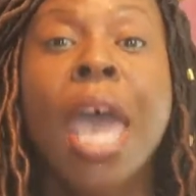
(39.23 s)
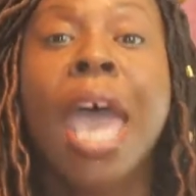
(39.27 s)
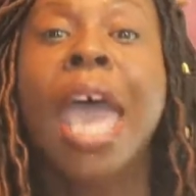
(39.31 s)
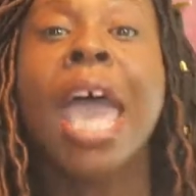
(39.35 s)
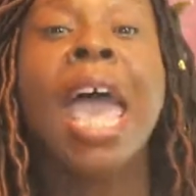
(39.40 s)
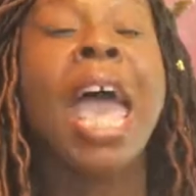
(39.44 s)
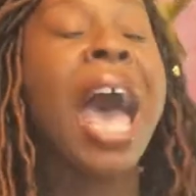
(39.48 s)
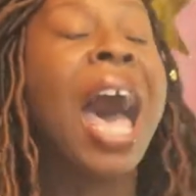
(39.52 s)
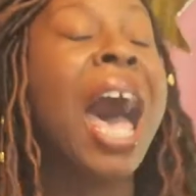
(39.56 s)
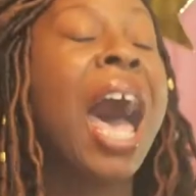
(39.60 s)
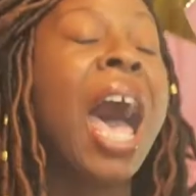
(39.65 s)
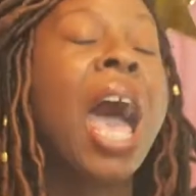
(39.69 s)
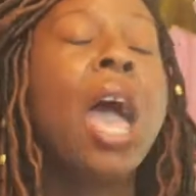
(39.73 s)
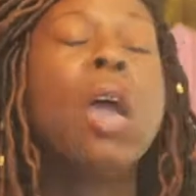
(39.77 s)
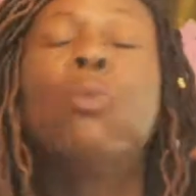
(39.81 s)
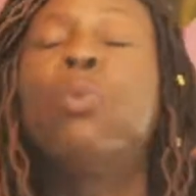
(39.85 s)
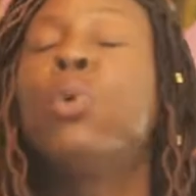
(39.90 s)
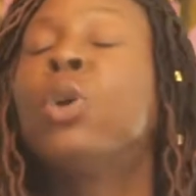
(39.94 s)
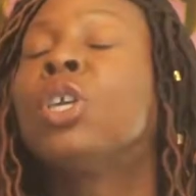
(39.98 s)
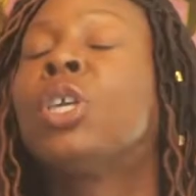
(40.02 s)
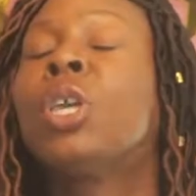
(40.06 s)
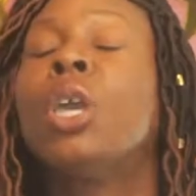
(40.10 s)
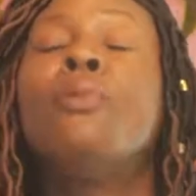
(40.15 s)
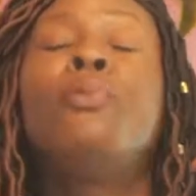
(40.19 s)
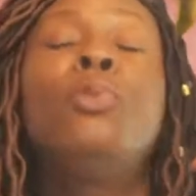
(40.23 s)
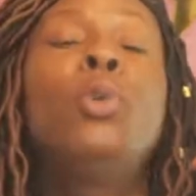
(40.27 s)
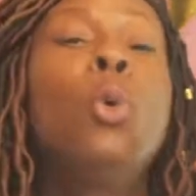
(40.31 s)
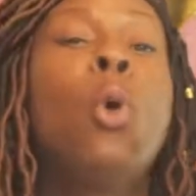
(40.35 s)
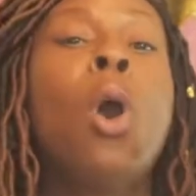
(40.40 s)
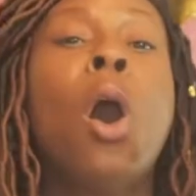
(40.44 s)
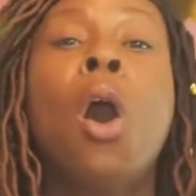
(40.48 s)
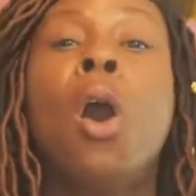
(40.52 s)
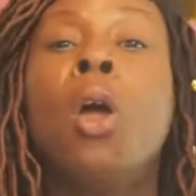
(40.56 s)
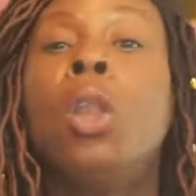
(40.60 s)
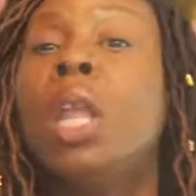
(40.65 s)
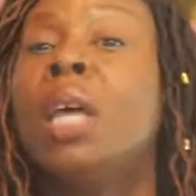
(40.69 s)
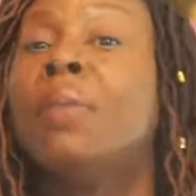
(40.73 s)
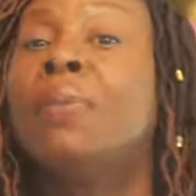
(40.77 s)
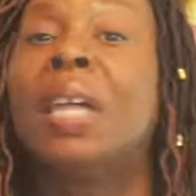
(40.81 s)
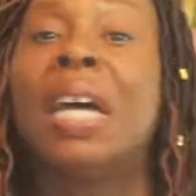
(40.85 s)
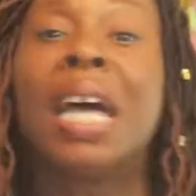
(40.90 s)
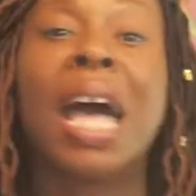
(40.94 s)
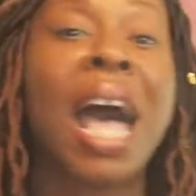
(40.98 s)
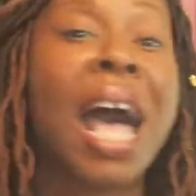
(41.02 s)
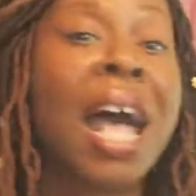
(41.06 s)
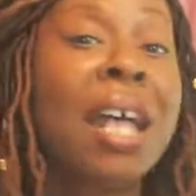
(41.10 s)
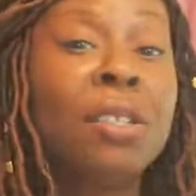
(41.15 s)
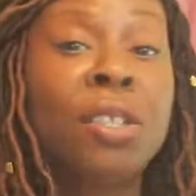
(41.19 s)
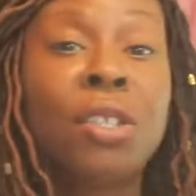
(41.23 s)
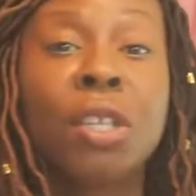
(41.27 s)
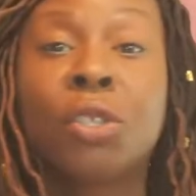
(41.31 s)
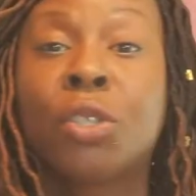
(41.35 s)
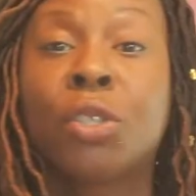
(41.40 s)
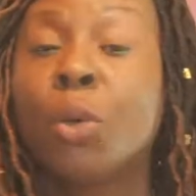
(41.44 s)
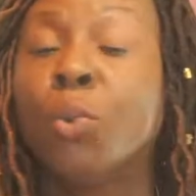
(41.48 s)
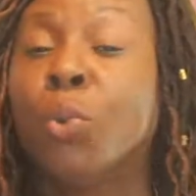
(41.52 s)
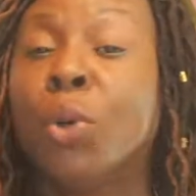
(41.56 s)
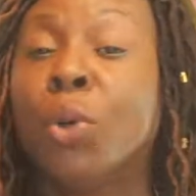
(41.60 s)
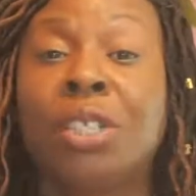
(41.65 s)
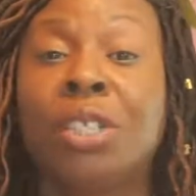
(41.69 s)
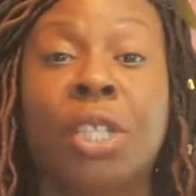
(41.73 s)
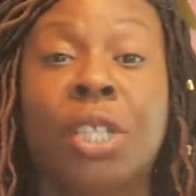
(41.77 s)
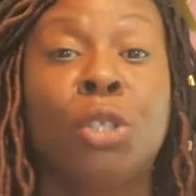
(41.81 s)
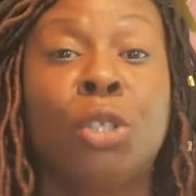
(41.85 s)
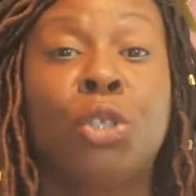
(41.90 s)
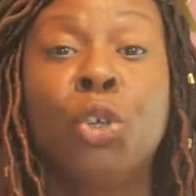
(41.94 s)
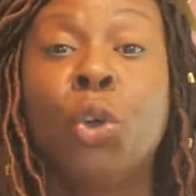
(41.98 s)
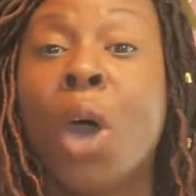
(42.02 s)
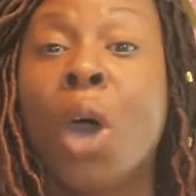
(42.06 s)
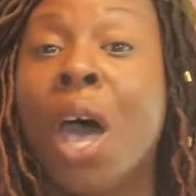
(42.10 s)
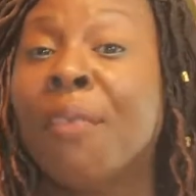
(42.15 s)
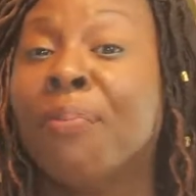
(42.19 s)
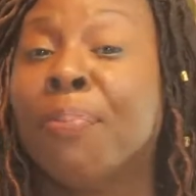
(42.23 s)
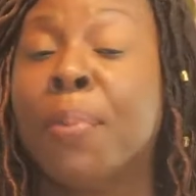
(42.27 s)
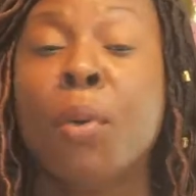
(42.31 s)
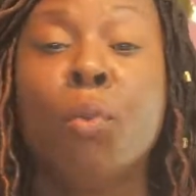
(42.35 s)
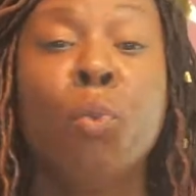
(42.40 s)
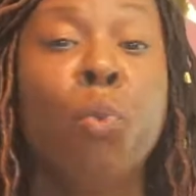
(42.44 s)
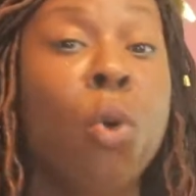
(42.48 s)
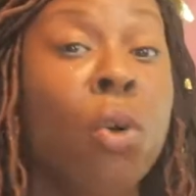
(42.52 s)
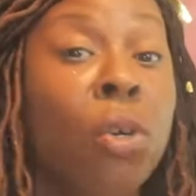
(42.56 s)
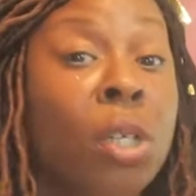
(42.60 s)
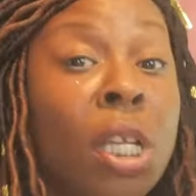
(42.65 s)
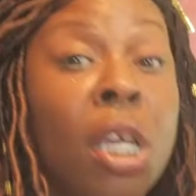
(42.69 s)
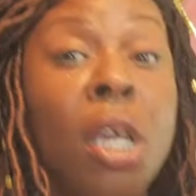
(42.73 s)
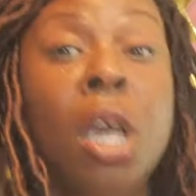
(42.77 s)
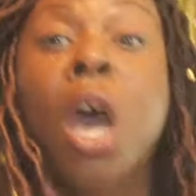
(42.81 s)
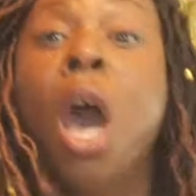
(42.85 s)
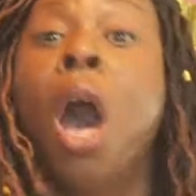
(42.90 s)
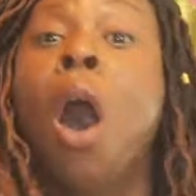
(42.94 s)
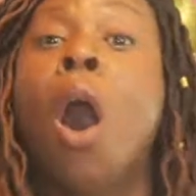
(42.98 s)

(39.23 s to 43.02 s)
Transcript: And I will give you all of the answers in which that you have been wounding